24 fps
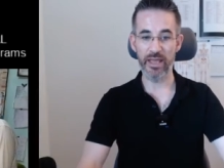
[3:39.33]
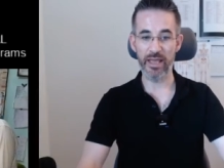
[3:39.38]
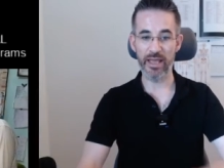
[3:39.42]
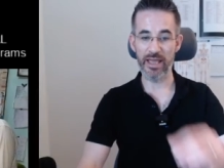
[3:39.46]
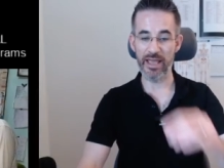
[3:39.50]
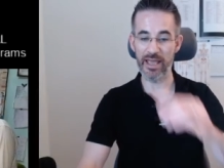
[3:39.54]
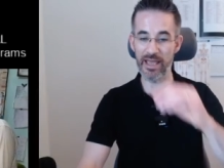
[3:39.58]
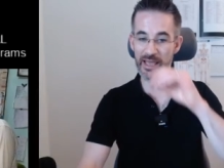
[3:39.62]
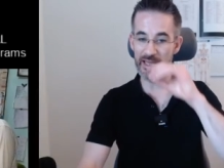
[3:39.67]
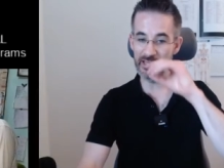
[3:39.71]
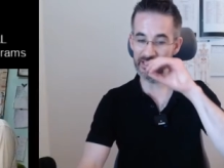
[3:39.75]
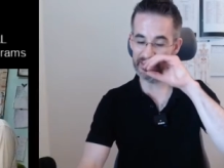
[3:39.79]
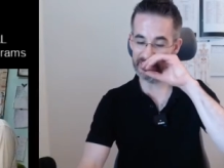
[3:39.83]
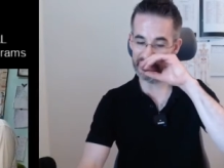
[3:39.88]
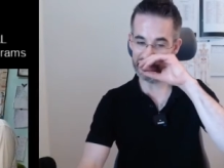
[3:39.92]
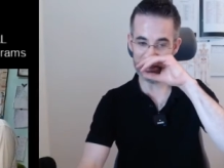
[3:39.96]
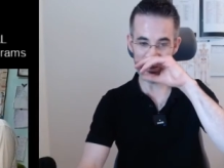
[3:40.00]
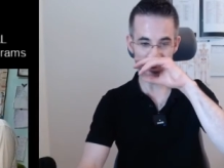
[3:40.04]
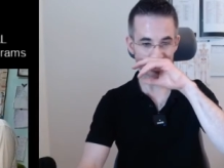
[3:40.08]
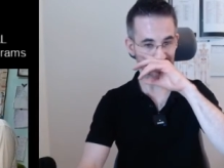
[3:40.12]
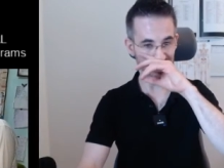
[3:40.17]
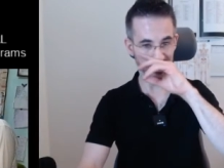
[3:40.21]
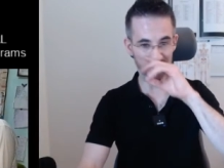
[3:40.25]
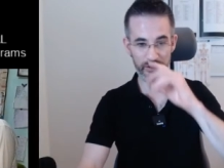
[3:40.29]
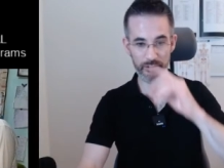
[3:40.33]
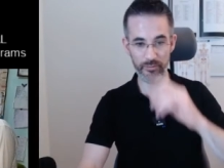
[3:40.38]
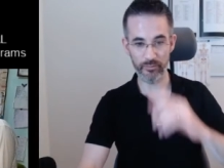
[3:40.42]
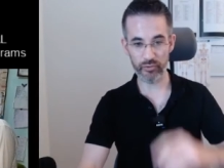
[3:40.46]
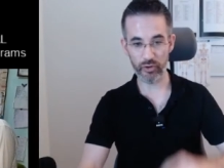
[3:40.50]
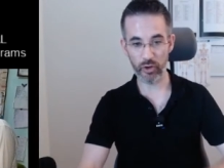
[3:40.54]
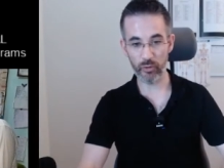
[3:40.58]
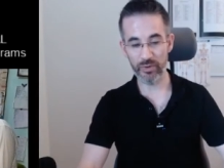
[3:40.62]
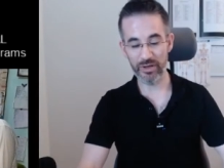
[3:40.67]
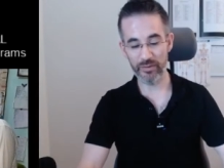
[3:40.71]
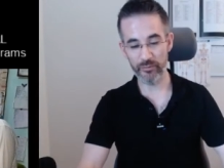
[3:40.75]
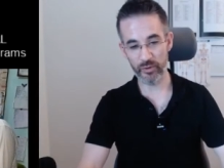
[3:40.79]
and the
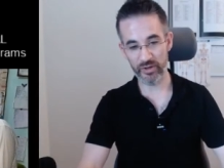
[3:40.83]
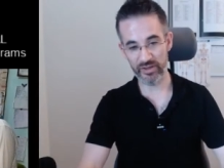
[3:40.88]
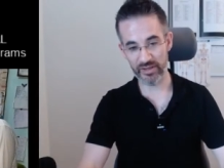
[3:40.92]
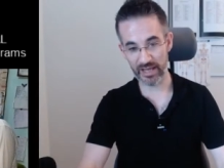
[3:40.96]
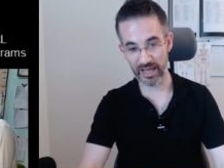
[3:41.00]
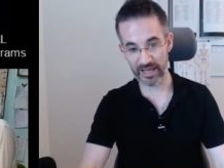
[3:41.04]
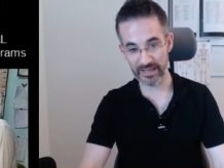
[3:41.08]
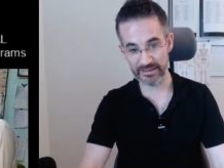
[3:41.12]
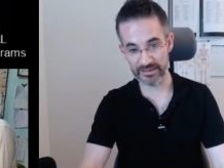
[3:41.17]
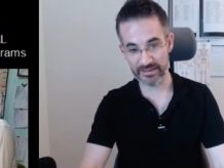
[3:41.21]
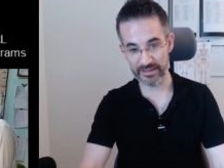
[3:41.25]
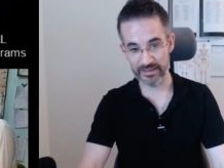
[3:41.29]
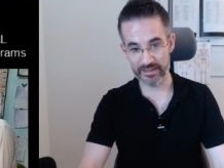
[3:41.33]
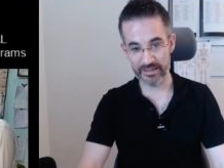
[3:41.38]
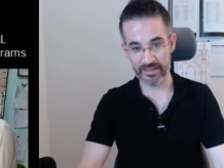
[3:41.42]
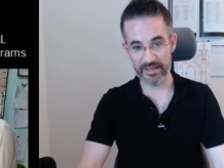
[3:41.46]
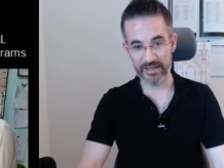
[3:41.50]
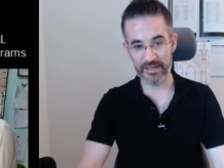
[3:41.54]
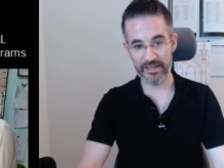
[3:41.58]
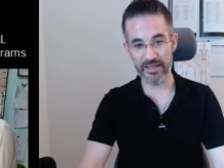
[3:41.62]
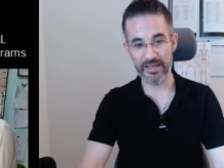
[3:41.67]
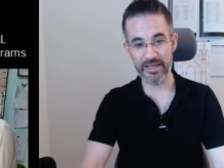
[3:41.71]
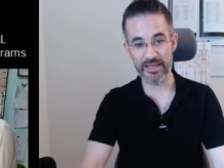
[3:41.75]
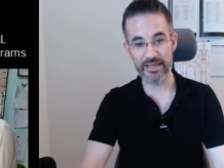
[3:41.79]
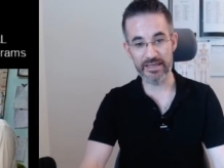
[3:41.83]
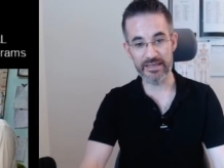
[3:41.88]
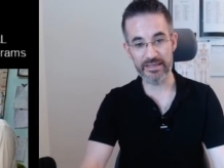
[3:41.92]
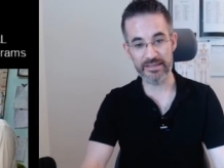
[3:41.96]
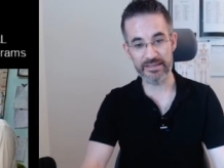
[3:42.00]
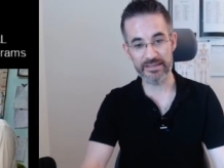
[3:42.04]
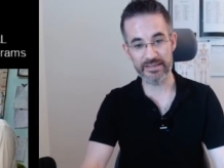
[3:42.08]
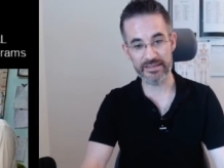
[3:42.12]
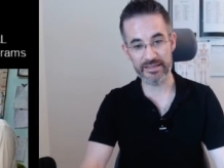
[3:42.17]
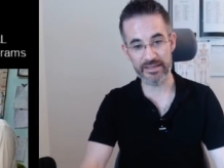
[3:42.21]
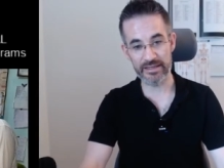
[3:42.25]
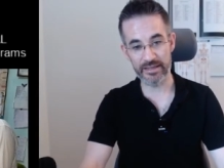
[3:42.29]
problem with that
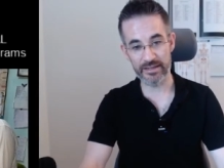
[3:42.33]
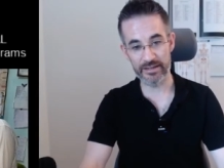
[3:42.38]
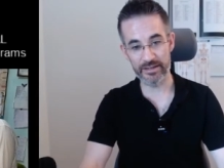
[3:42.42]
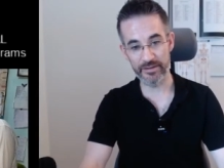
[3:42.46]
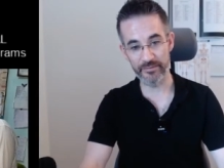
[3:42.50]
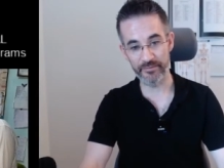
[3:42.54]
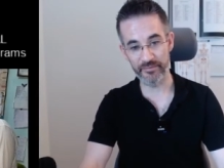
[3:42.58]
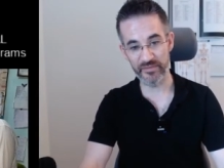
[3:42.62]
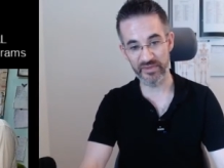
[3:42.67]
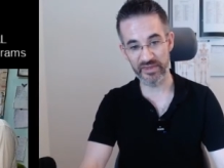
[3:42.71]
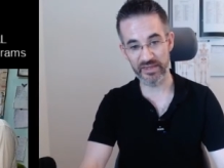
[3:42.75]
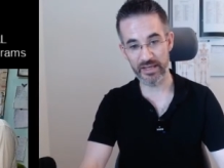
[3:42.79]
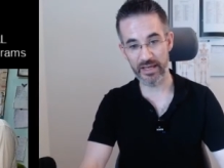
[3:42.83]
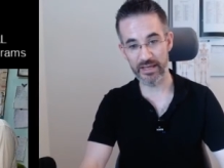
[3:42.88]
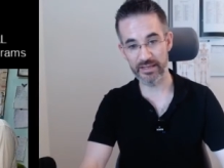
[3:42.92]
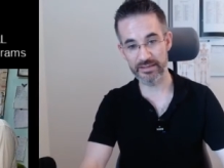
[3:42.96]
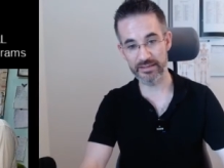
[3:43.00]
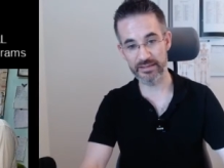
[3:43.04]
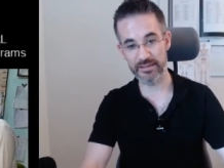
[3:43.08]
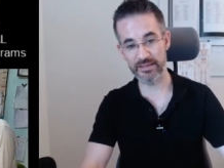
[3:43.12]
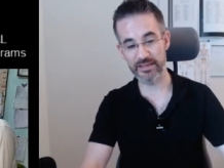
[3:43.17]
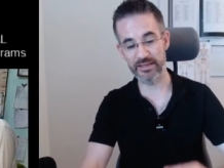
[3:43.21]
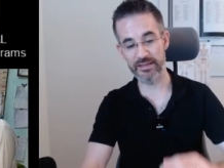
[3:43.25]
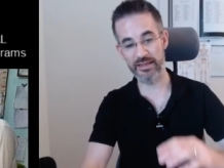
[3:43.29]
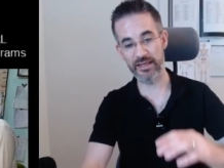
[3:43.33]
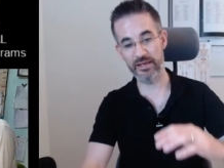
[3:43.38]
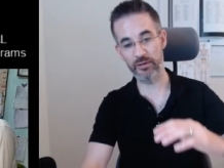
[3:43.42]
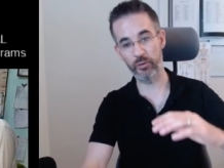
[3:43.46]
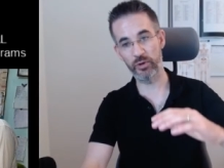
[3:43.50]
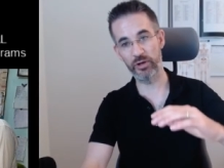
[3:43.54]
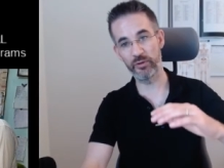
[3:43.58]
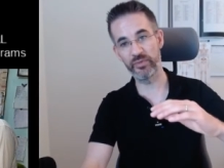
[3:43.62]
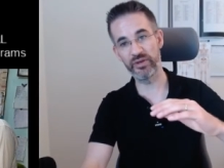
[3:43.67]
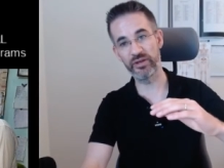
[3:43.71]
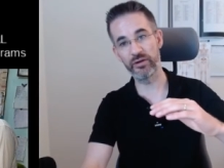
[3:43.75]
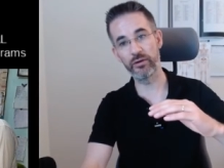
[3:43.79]
is um, that there
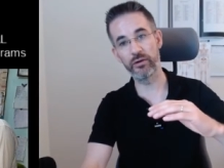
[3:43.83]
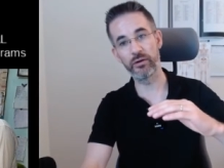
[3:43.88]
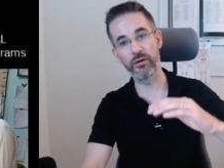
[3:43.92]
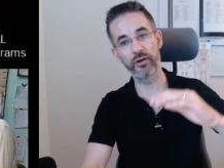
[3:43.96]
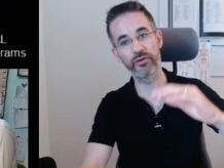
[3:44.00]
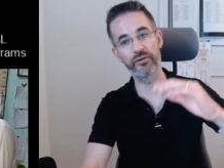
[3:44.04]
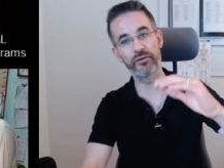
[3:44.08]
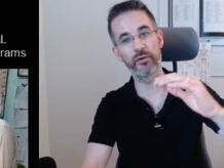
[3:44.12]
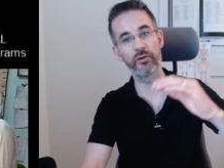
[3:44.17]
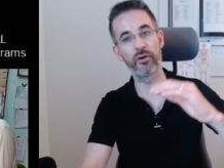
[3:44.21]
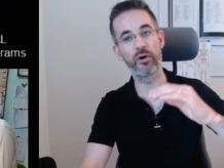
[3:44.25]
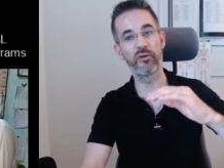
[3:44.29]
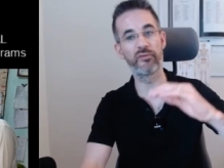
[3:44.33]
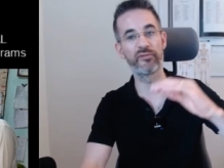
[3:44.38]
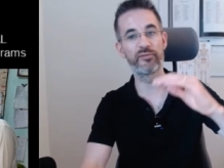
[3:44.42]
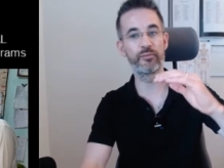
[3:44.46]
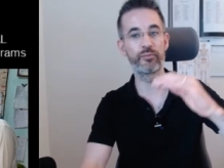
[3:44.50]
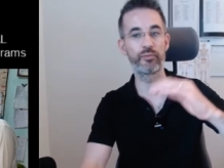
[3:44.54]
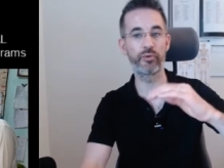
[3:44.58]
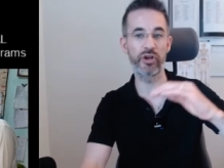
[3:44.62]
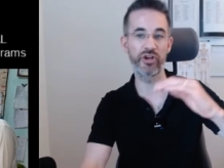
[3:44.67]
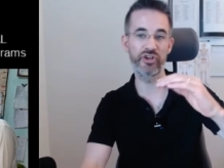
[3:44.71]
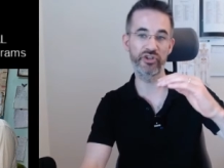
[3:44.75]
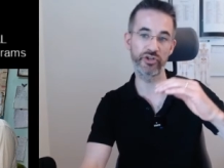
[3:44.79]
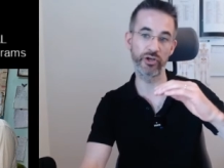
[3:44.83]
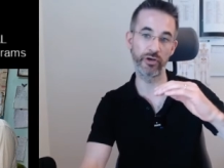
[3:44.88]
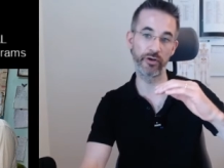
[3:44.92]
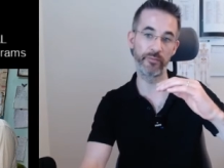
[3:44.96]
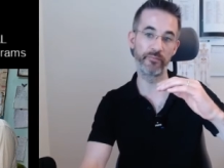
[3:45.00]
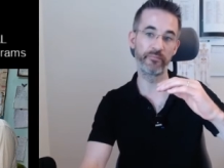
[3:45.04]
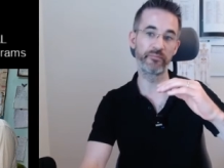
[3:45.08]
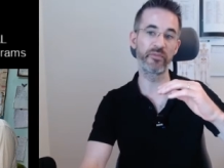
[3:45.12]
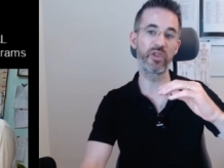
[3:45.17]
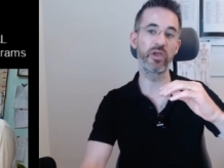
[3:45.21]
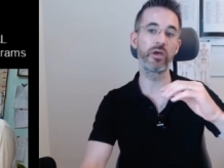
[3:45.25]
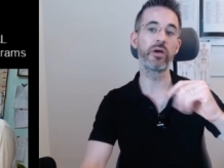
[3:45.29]
will be a lot of pressure
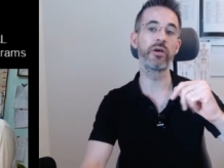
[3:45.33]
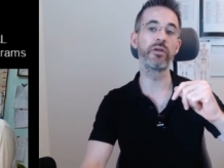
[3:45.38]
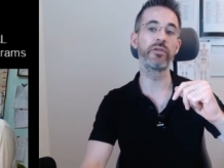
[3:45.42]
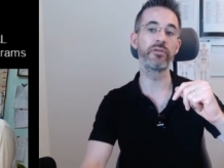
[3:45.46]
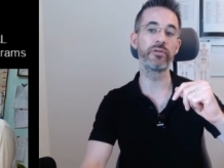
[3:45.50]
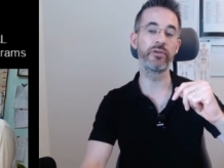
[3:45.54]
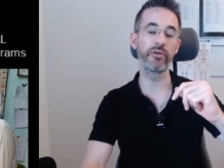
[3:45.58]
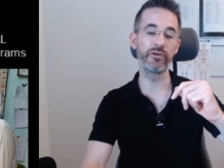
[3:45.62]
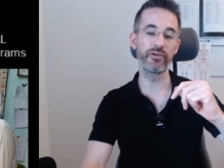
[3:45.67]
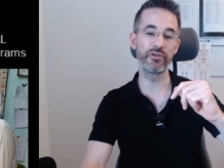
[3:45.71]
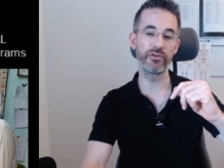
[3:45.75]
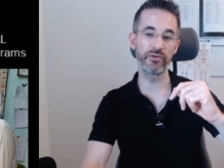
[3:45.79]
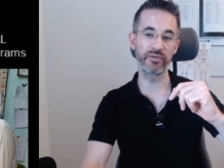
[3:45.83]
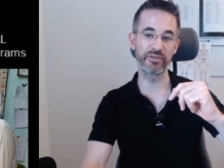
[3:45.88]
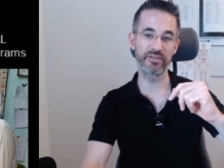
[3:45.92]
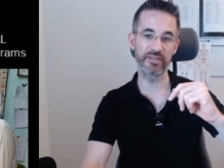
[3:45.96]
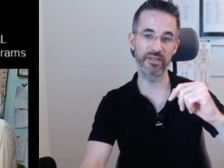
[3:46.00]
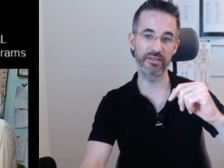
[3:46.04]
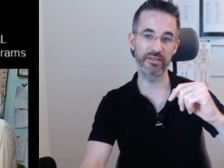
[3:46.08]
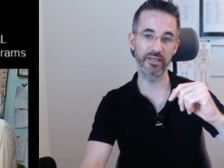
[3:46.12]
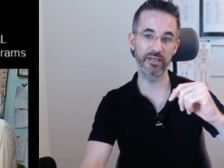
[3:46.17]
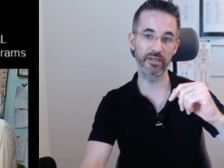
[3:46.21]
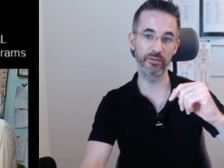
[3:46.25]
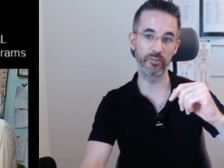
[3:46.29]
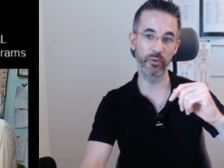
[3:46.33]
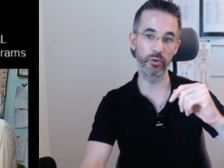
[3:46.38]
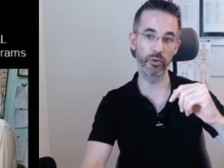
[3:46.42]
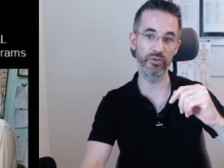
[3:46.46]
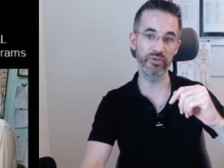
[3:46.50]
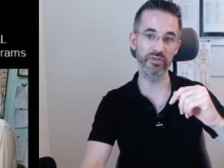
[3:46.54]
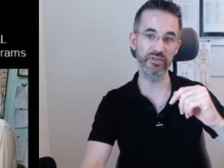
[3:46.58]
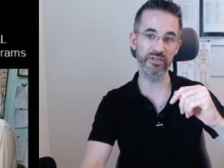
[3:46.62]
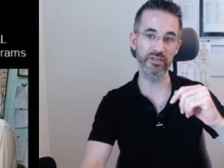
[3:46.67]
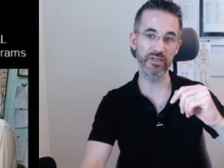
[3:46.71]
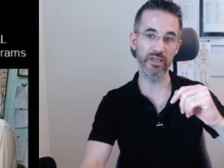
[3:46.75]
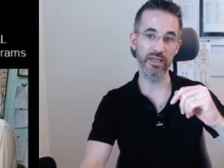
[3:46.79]
under your sitting
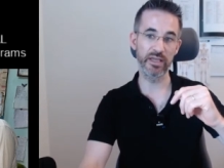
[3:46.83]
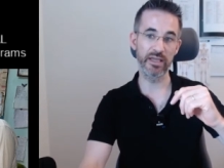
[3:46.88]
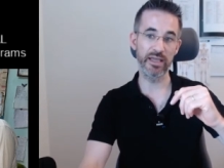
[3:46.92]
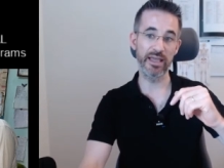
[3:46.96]
bones,